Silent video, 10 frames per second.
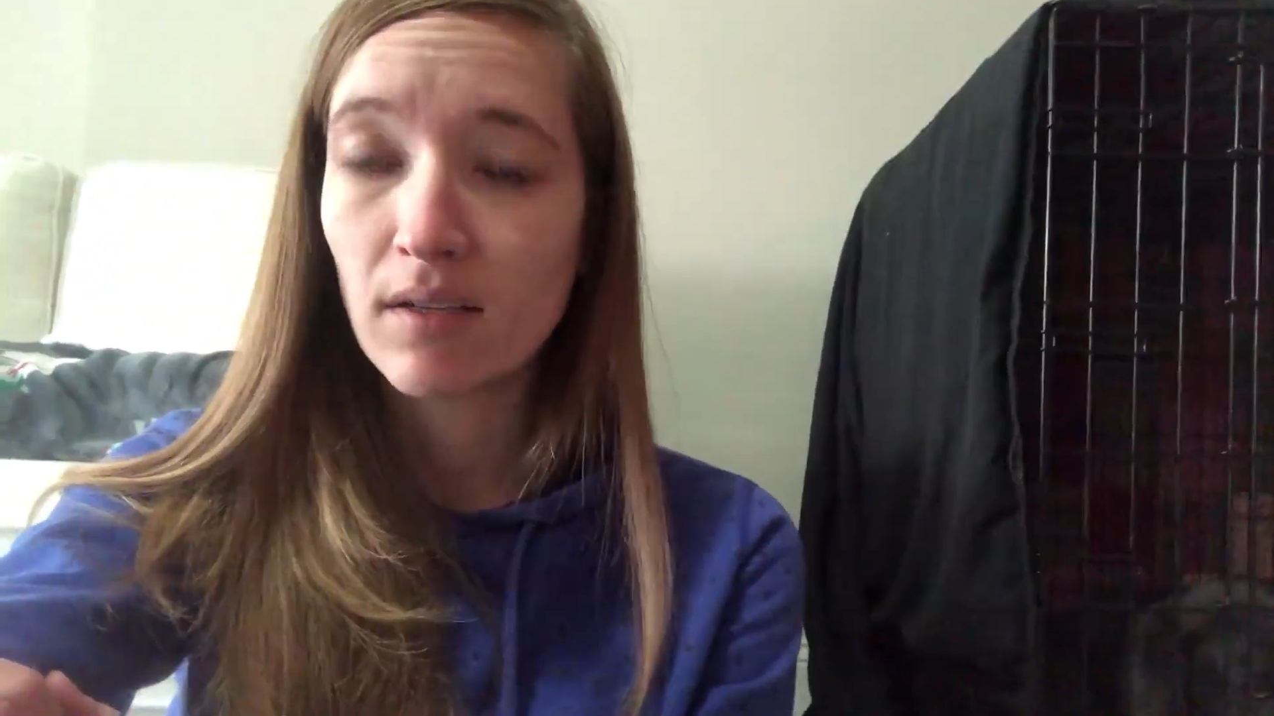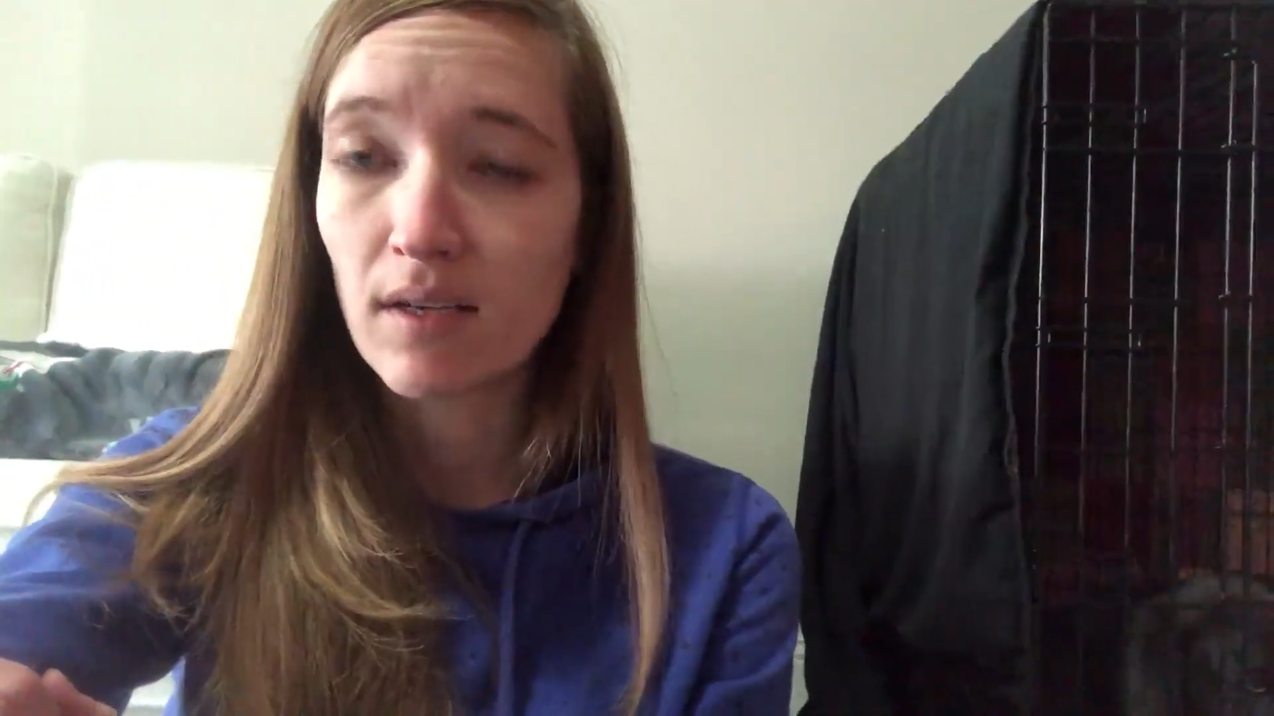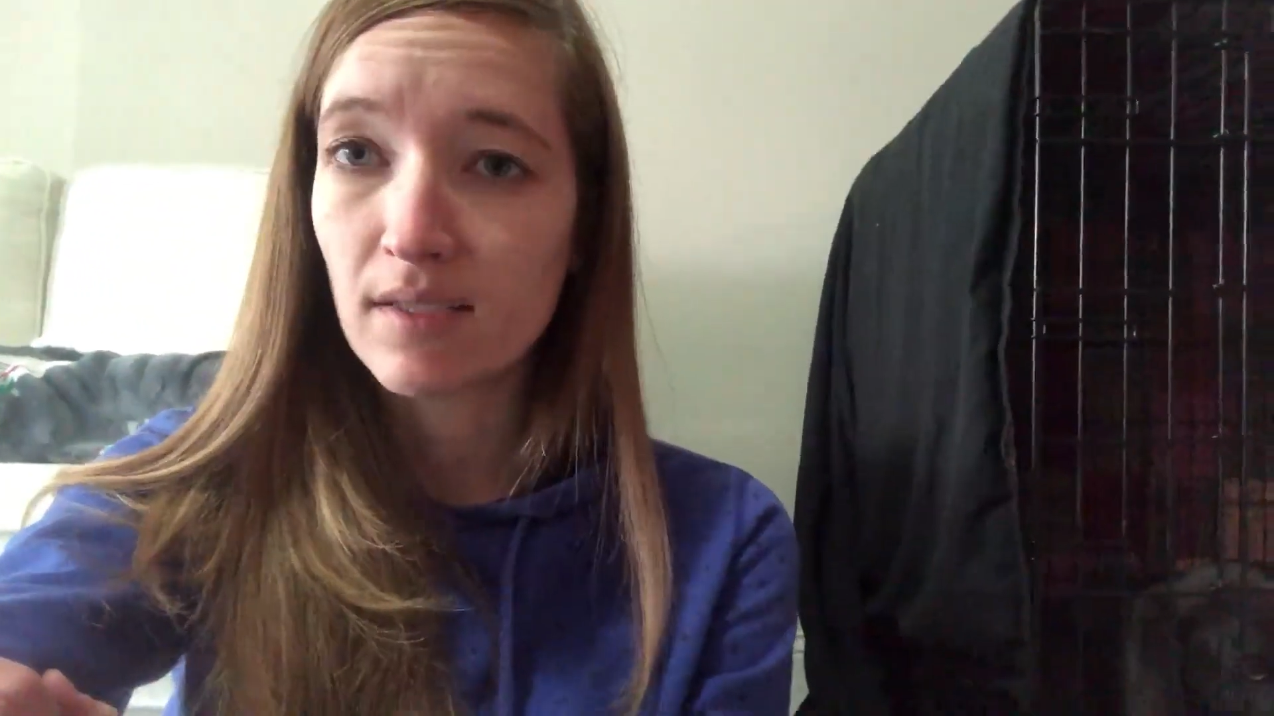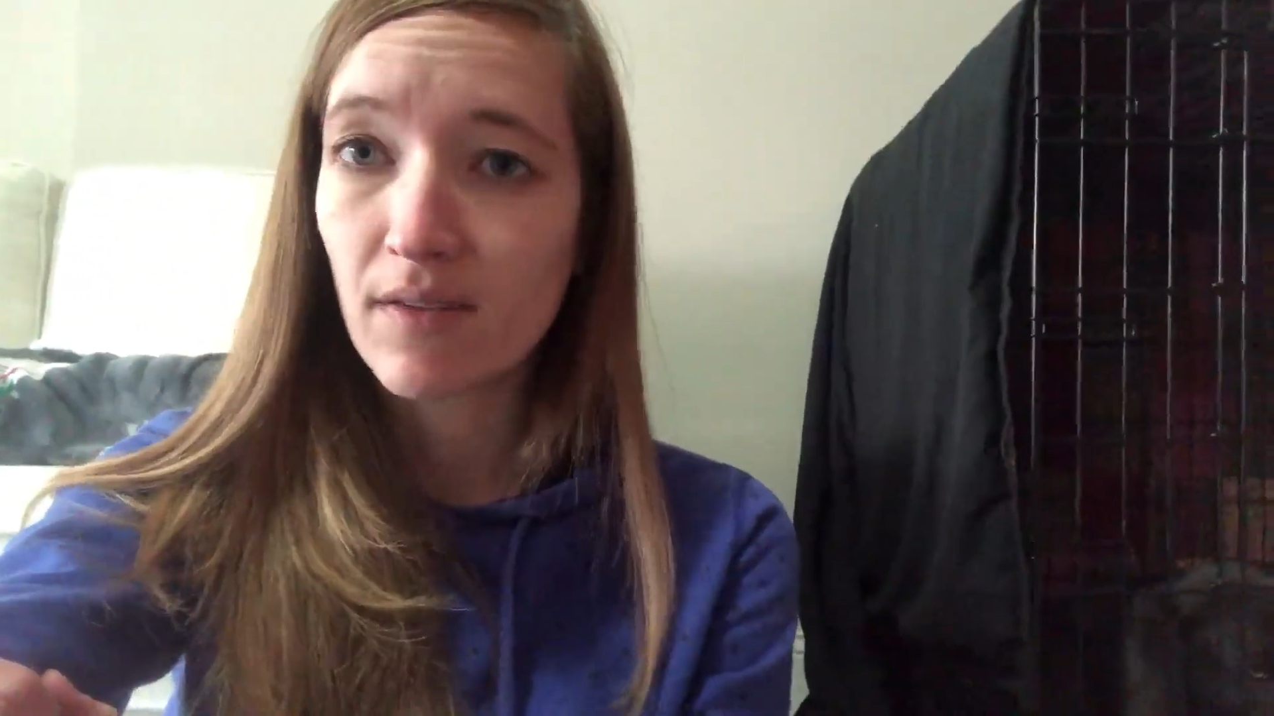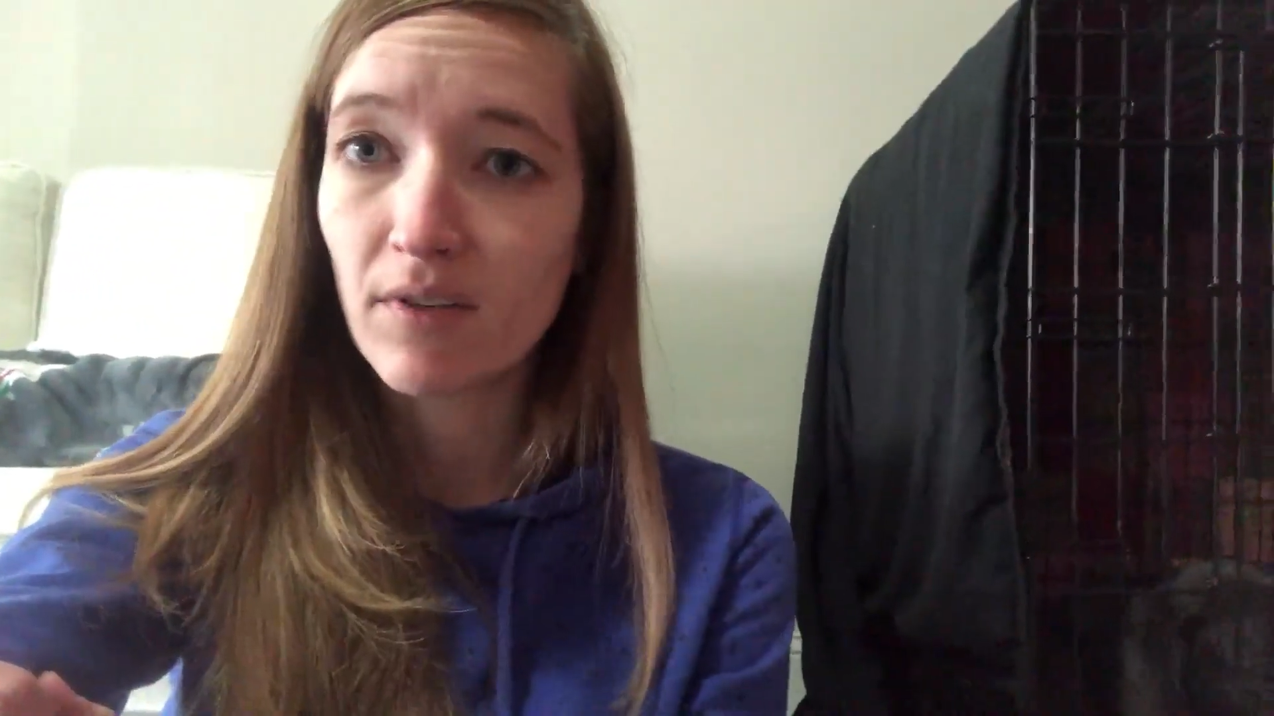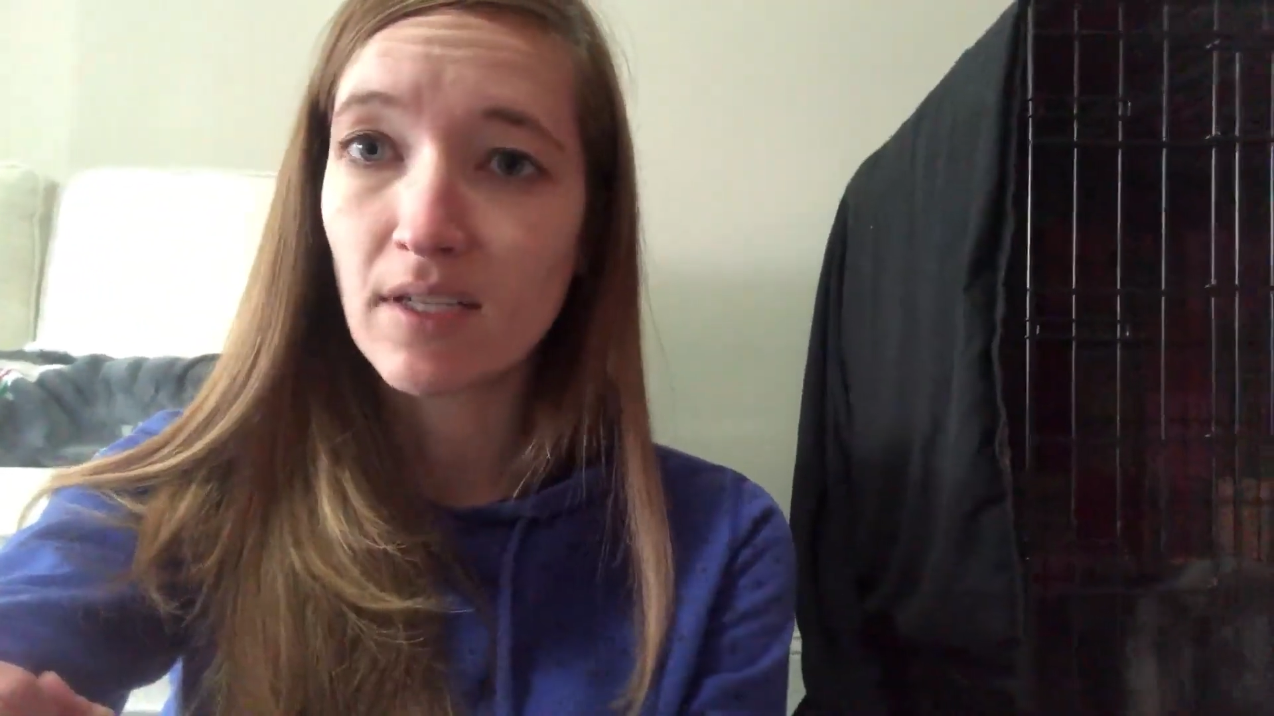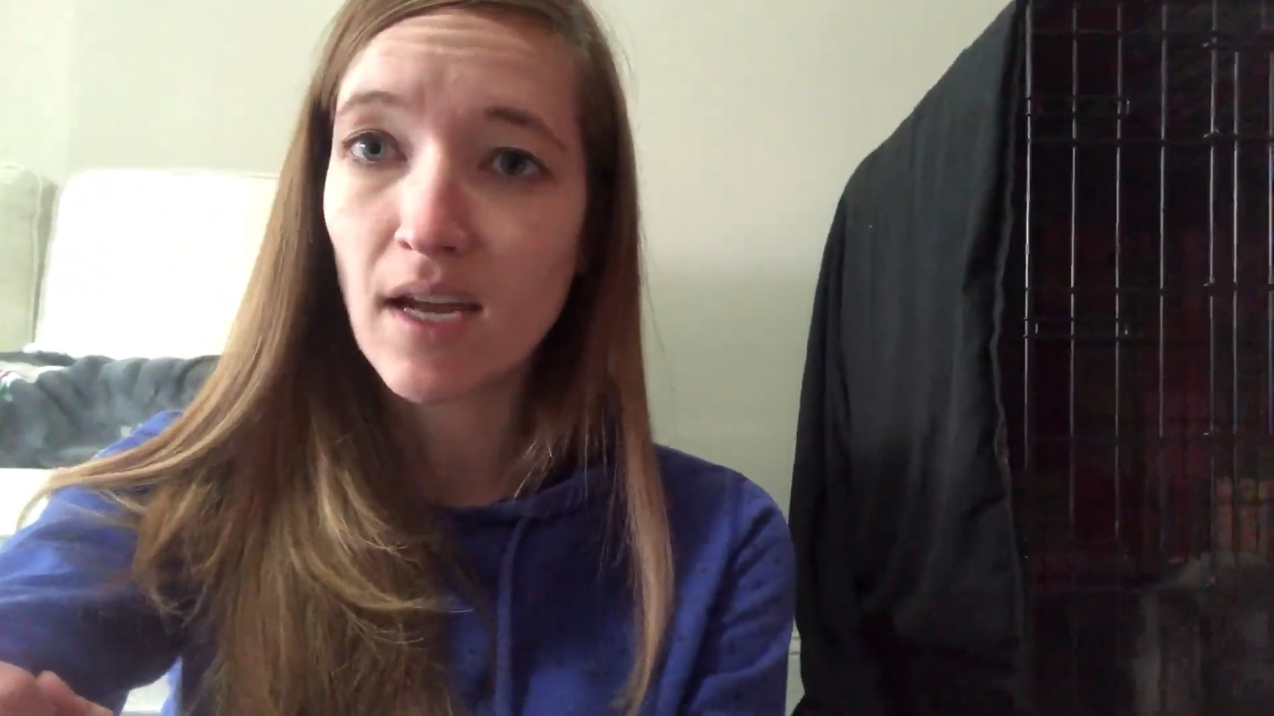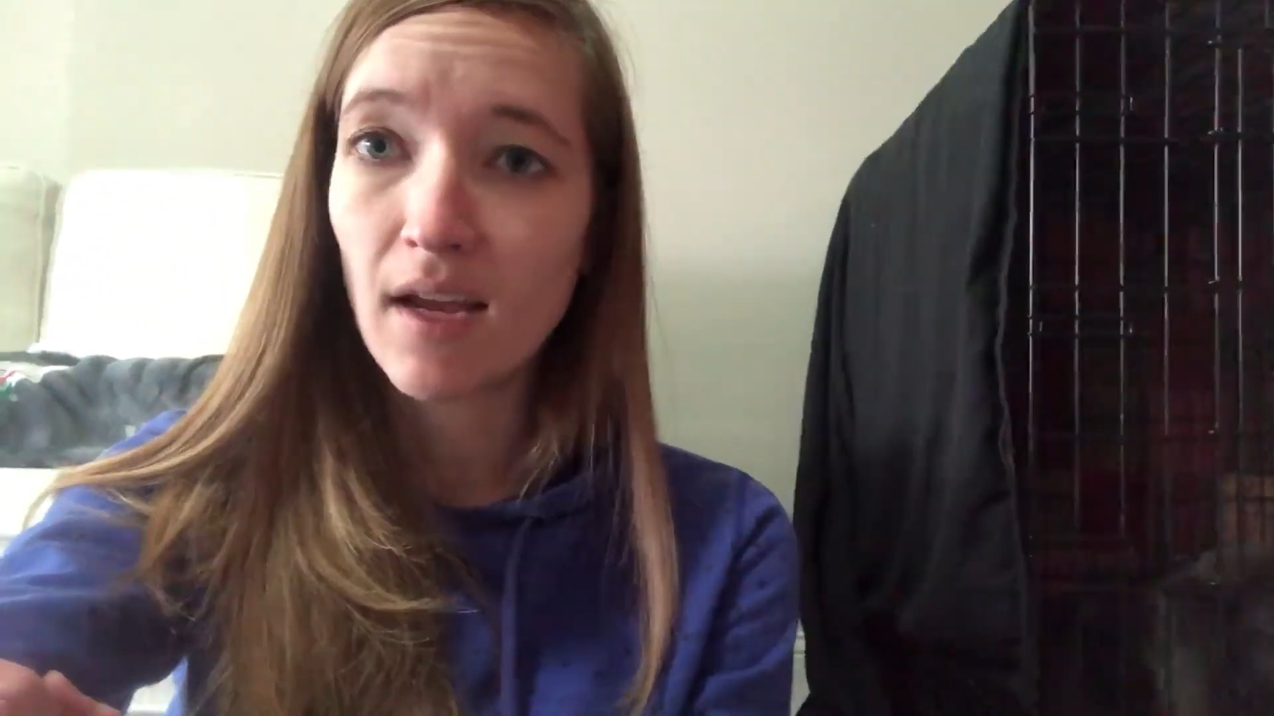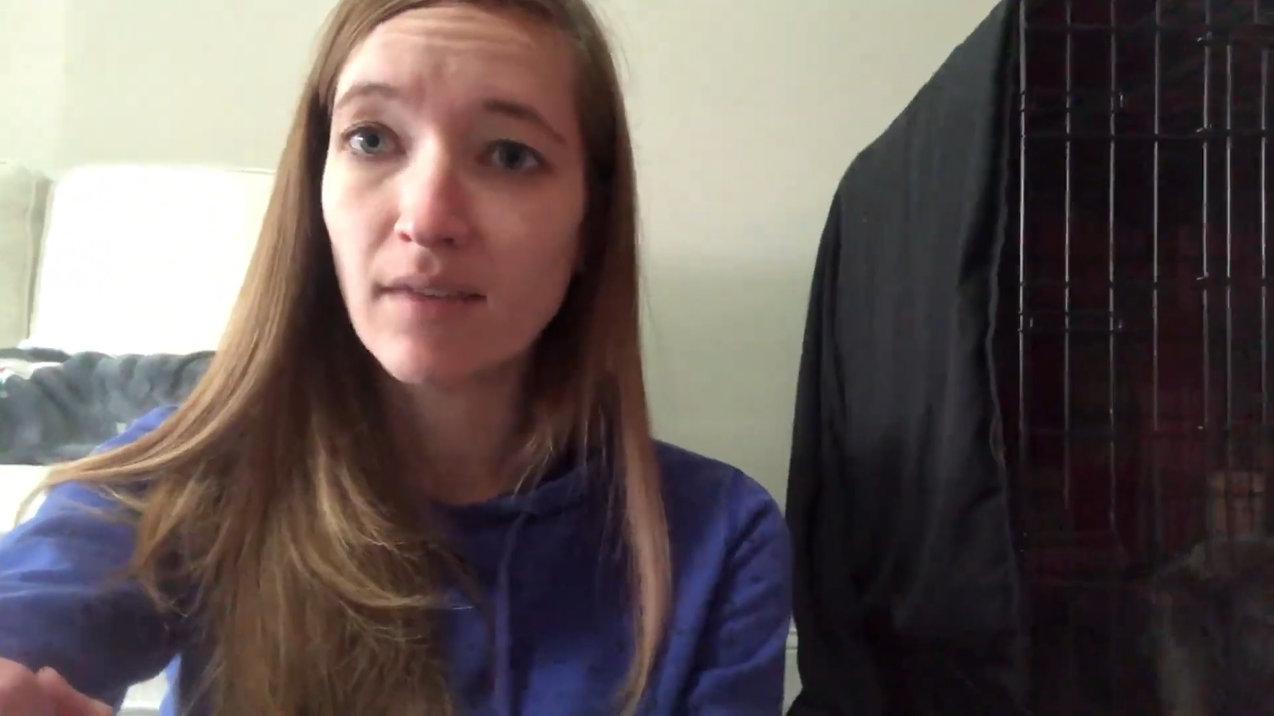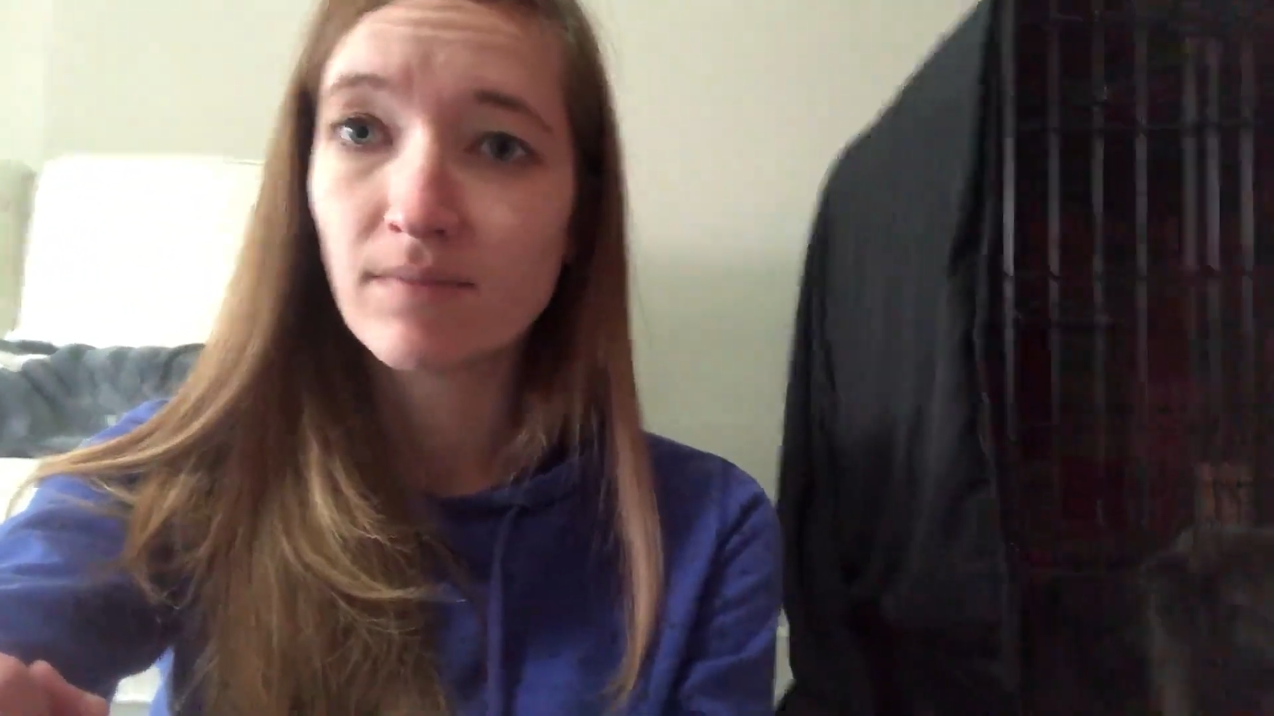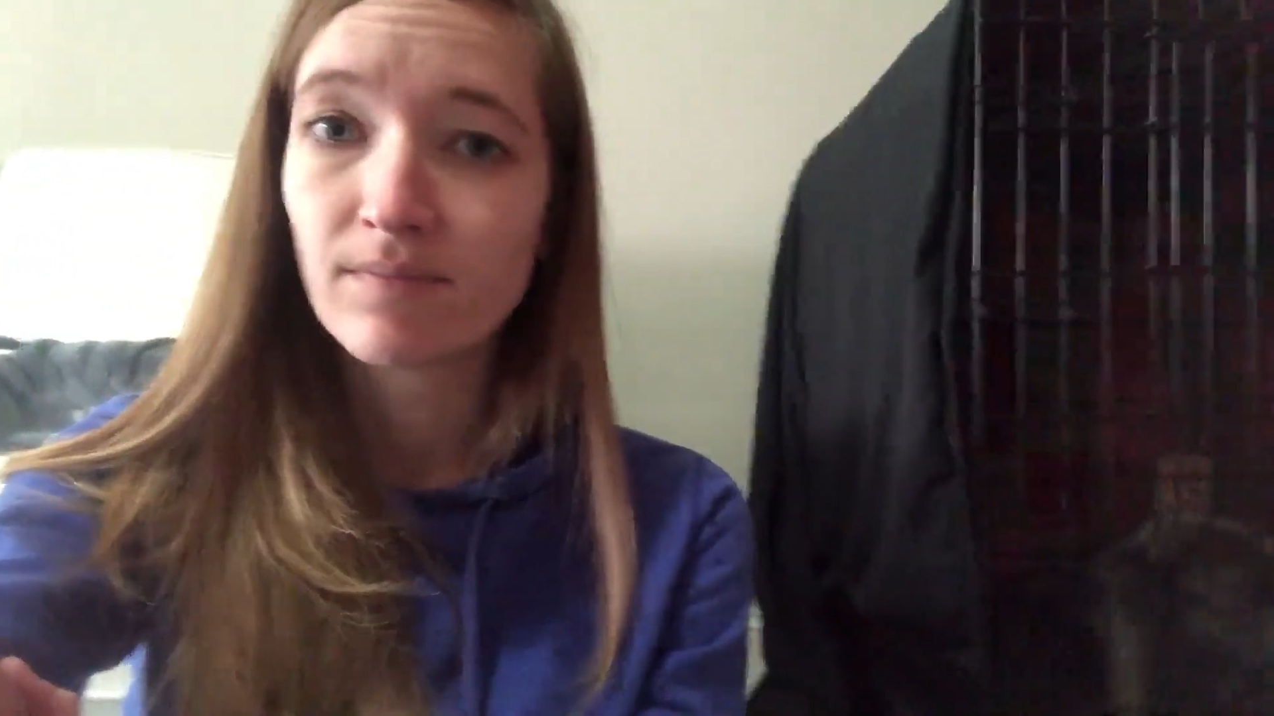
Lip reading: as every day,